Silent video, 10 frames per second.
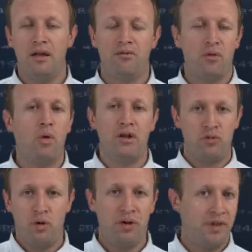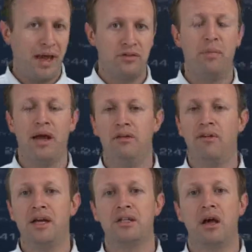for what it's worth, that's my
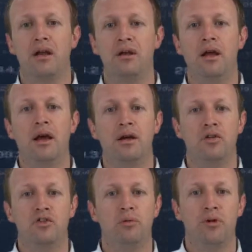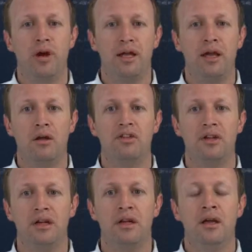advice on consumer credit
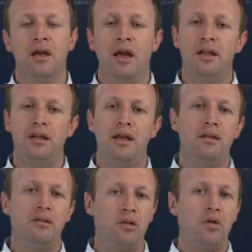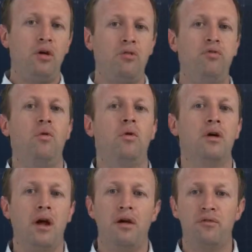counseling. And then look
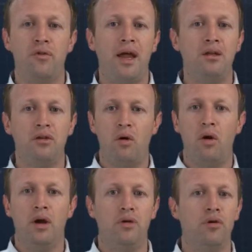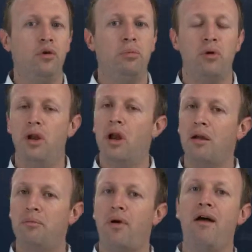for a friend or a group or a
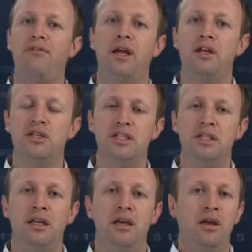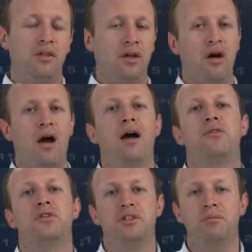nonprofit agency that
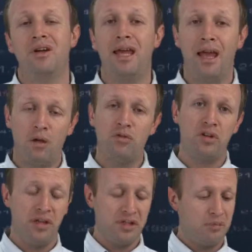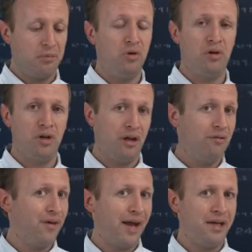offers some counseling, some good
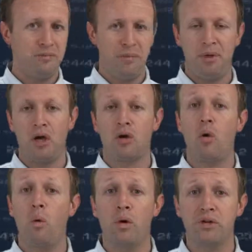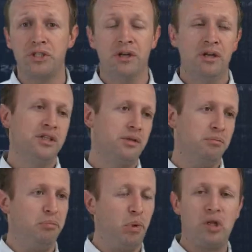advice, maybe a course,
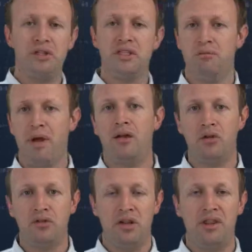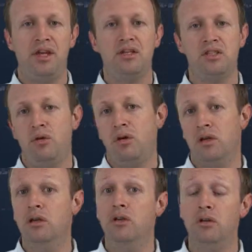some booklets and manuals and things you
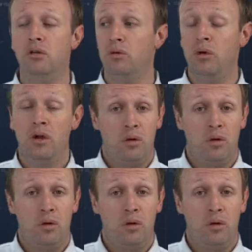can do